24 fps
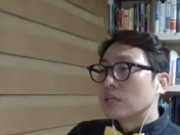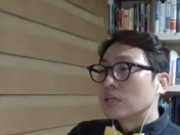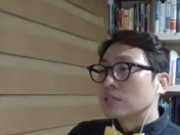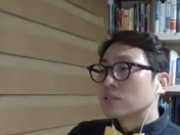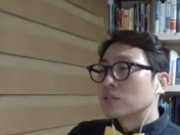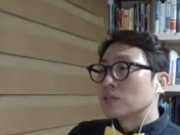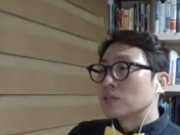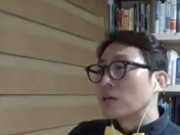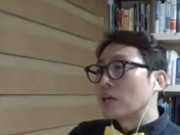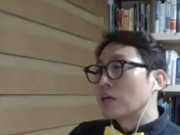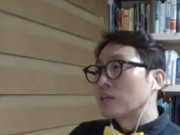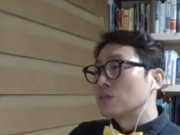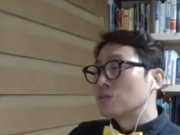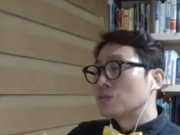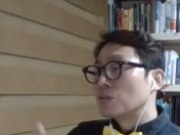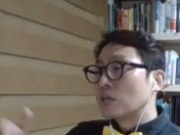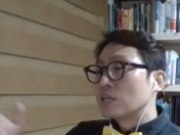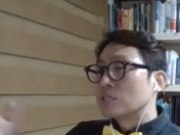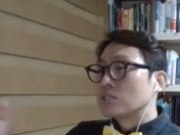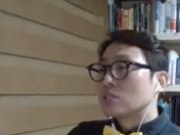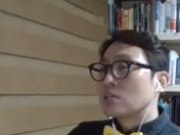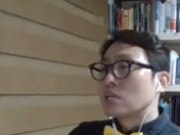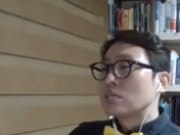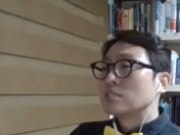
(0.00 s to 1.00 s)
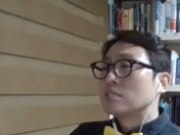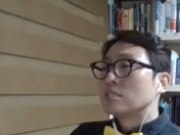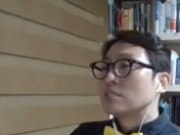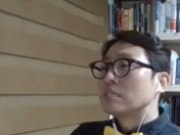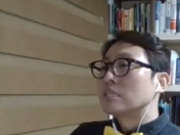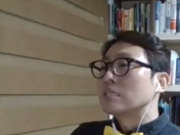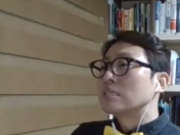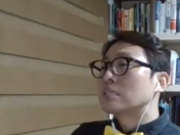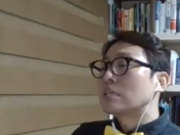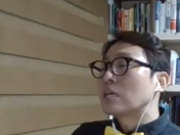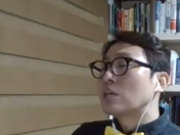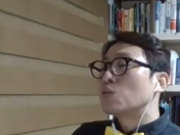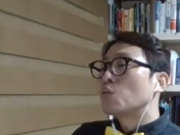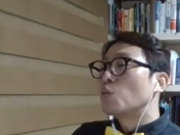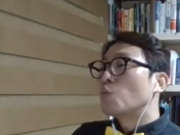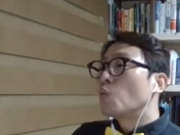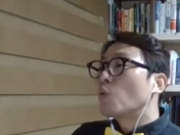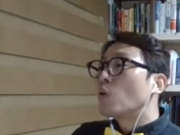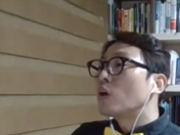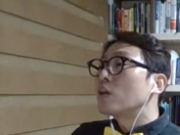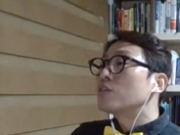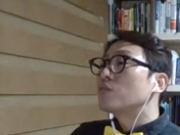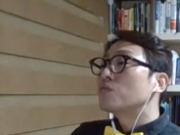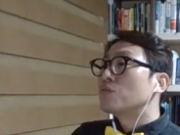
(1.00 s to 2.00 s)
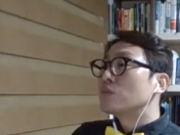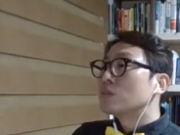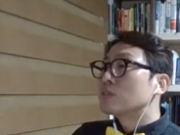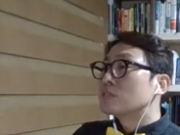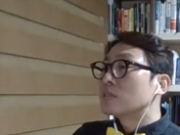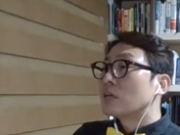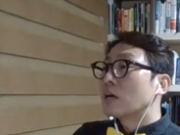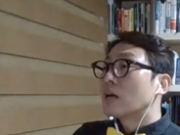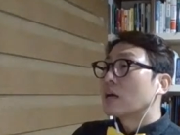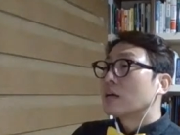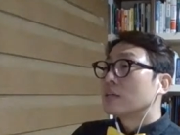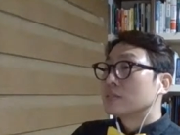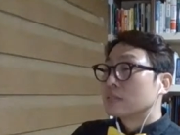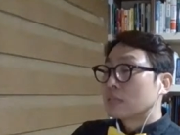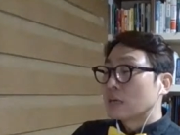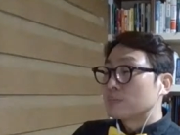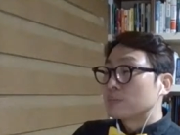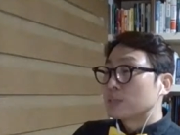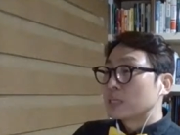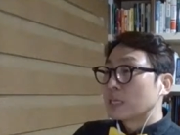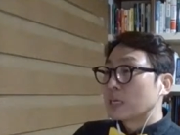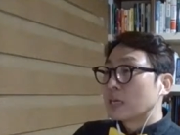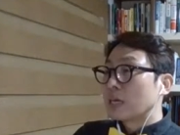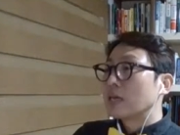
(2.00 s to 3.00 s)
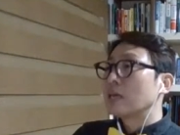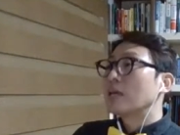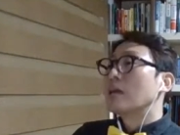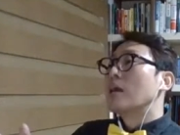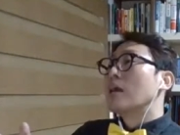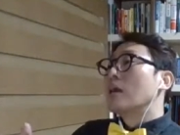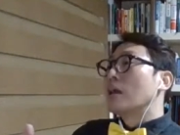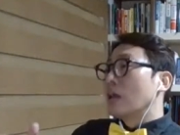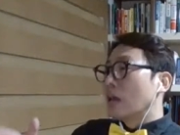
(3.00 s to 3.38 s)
letter and you can change it D10 one visa job seeking